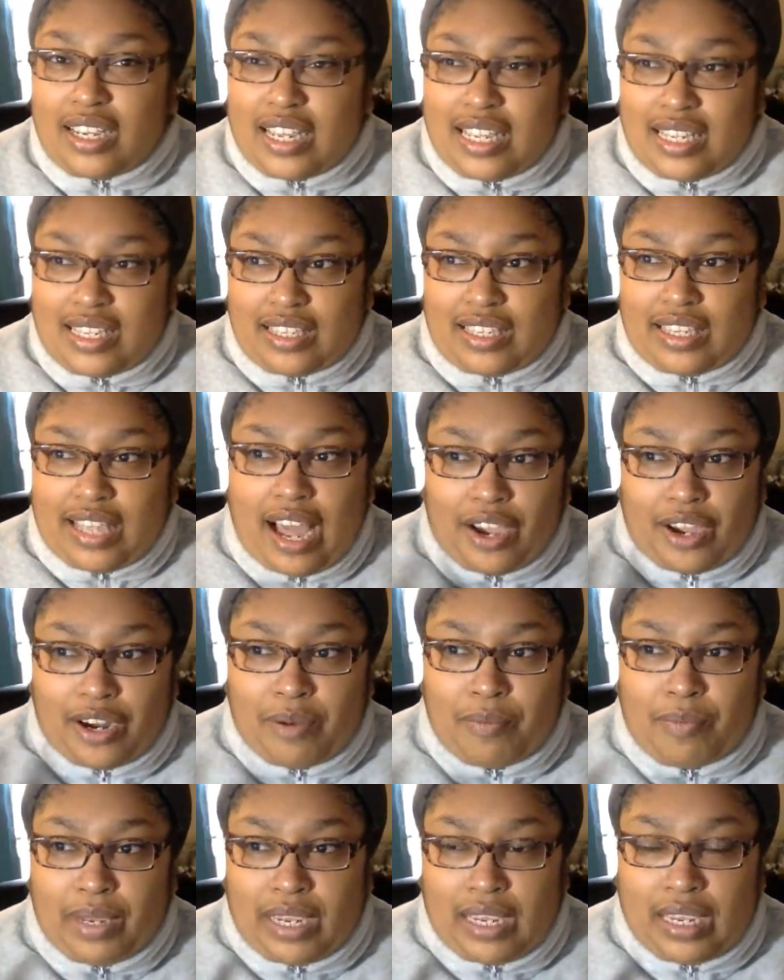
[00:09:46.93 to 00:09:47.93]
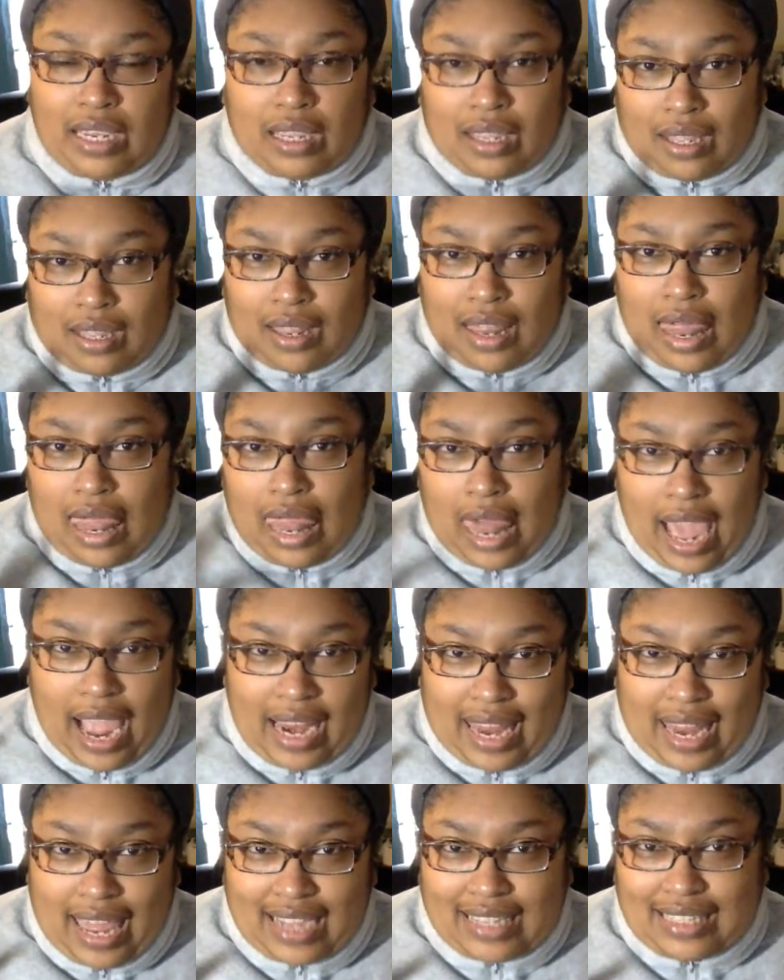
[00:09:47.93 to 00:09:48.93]
It's not going to be
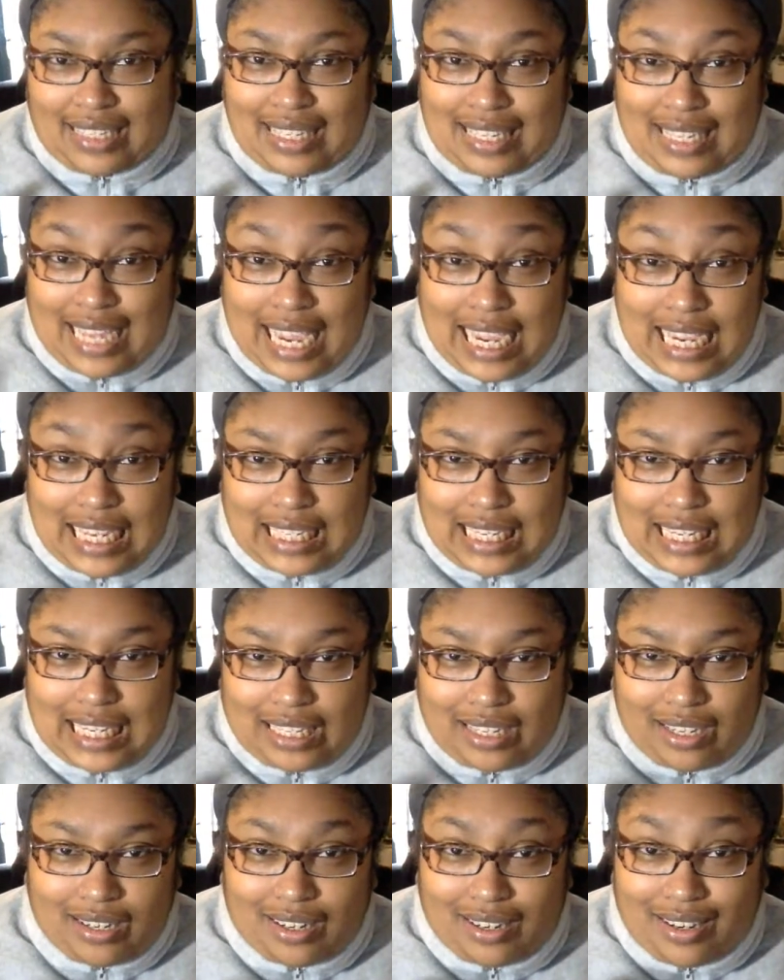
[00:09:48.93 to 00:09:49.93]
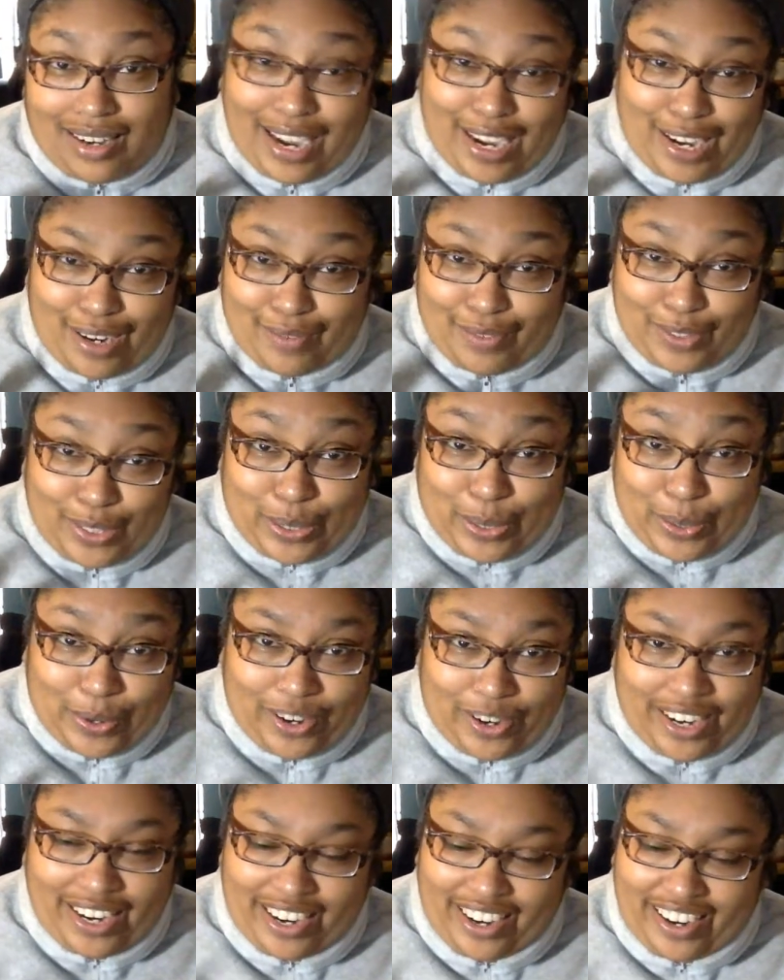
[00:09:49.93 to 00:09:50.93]
lilacs and daisies on a negative
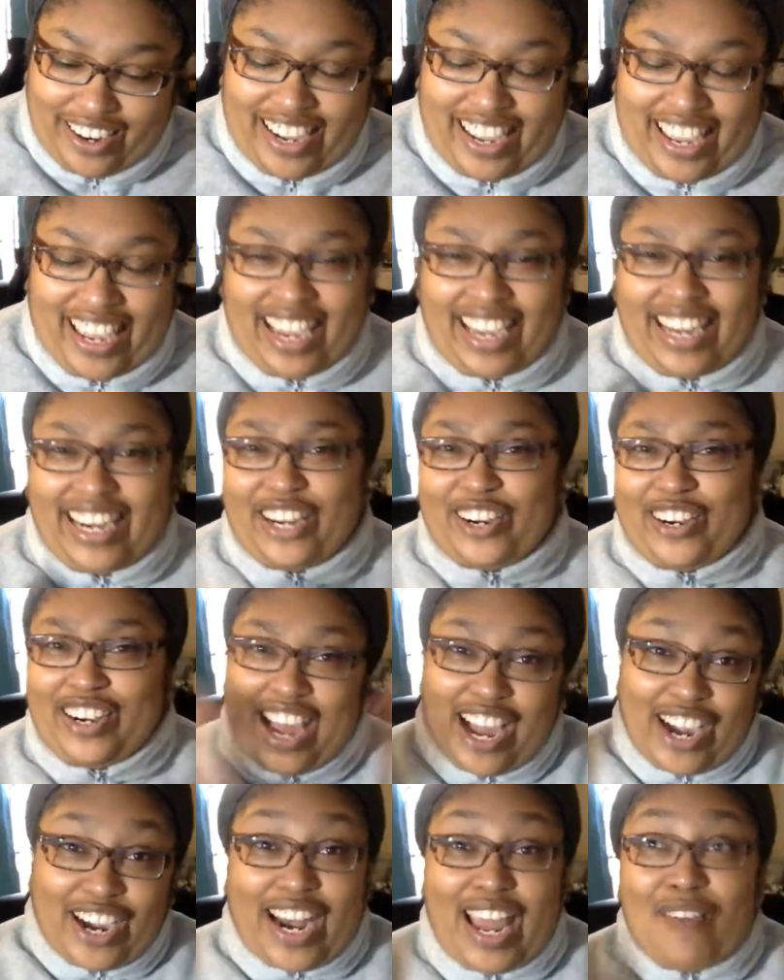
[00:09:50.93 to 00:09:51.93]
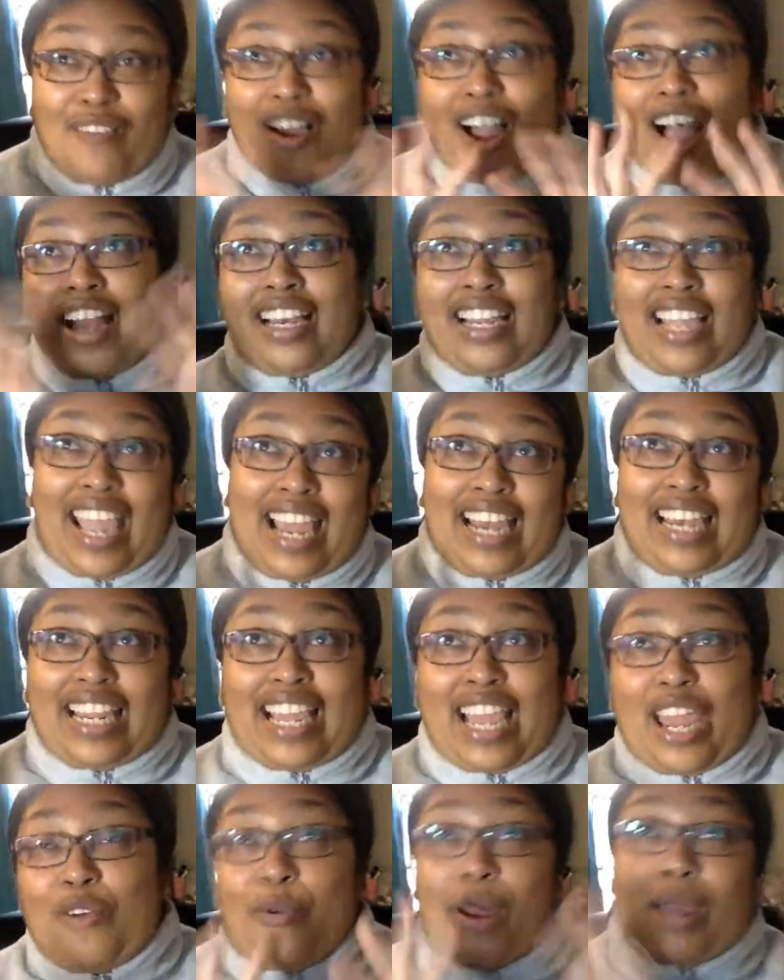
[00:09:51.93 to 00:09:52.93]
story, right? You're not going to have cotton
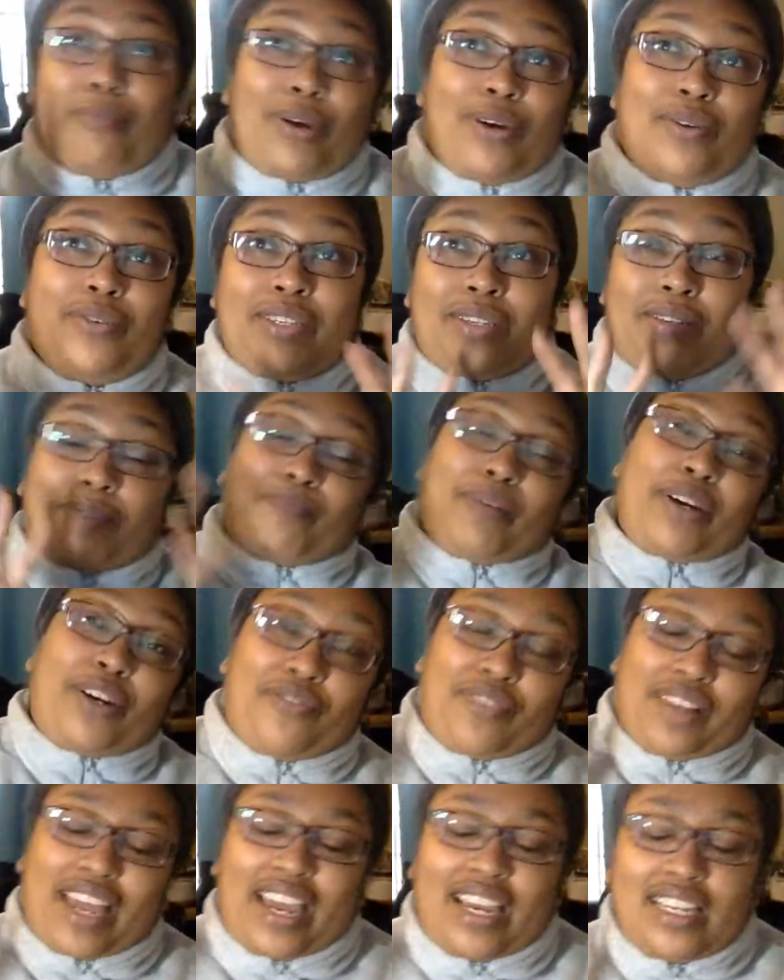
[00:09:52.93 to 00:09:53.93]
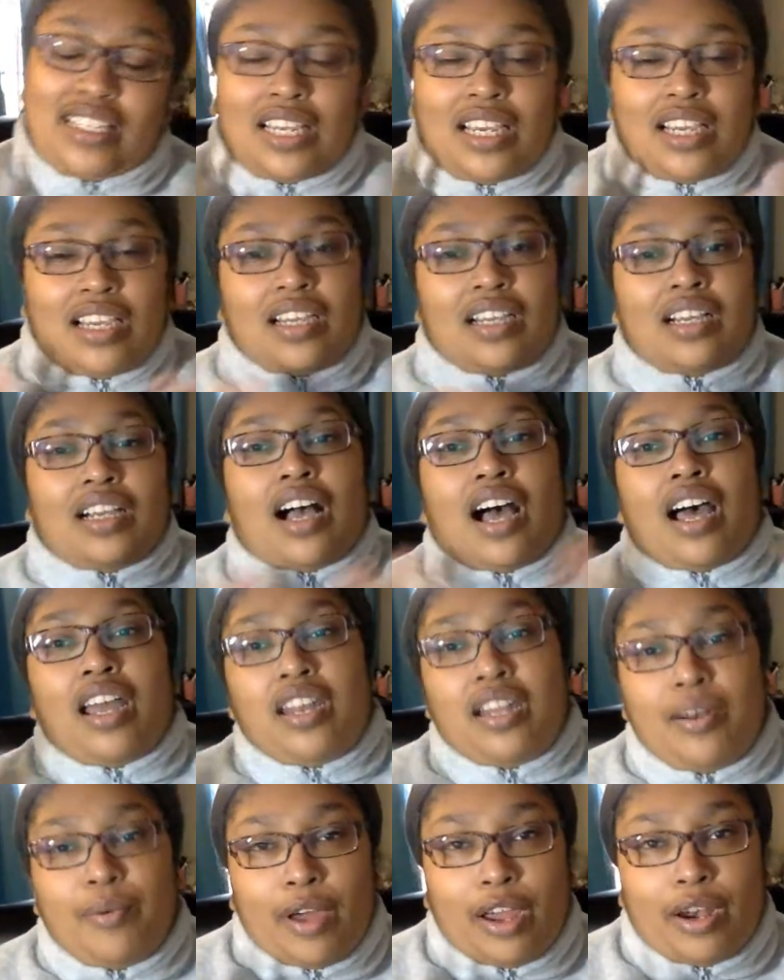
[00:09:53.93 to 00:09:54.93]
candy and rainbows and butterflies
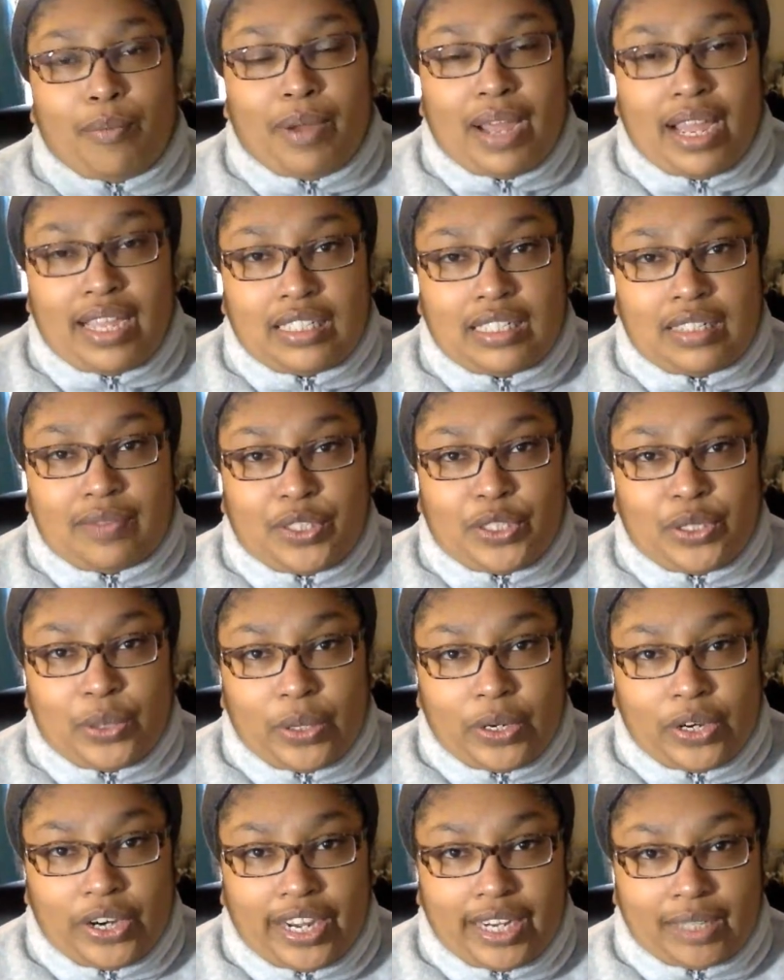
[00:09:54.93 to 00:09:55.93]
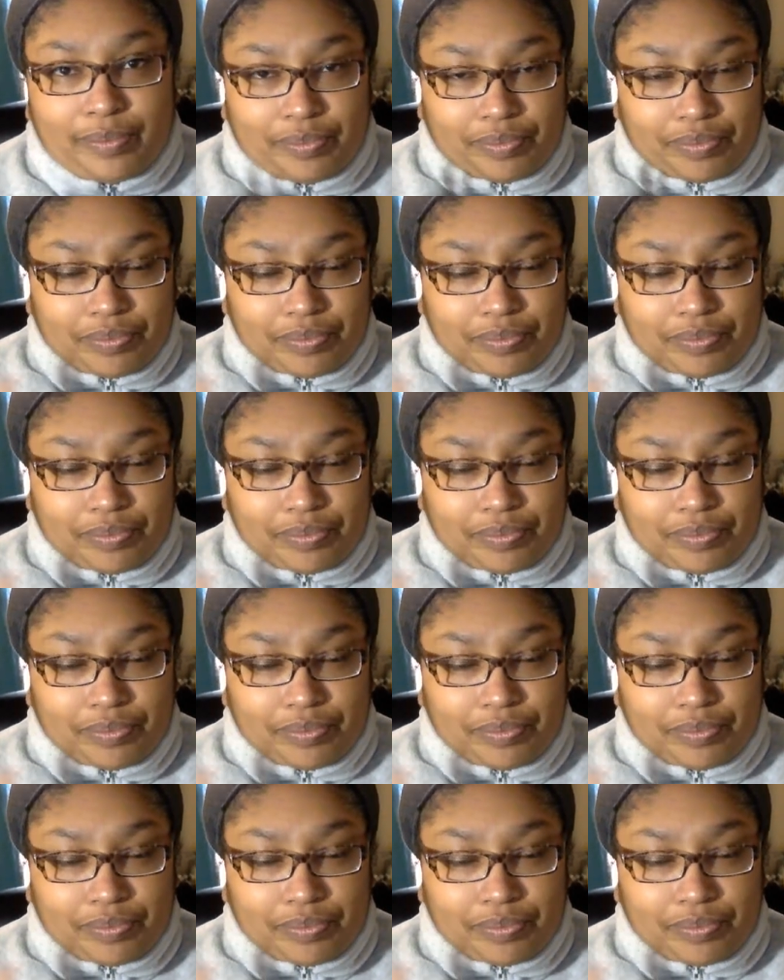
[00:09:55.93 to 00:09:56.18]
on a positive story,